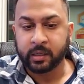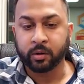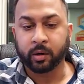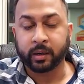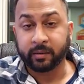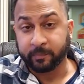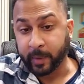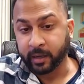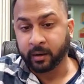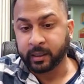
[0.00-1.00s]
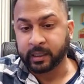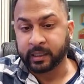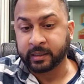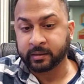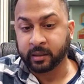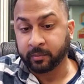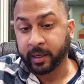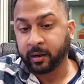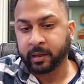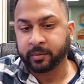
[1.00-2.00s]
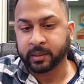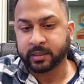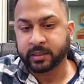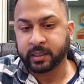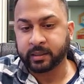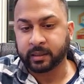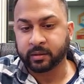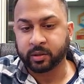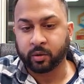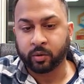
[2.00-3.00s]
you're better able to see that there's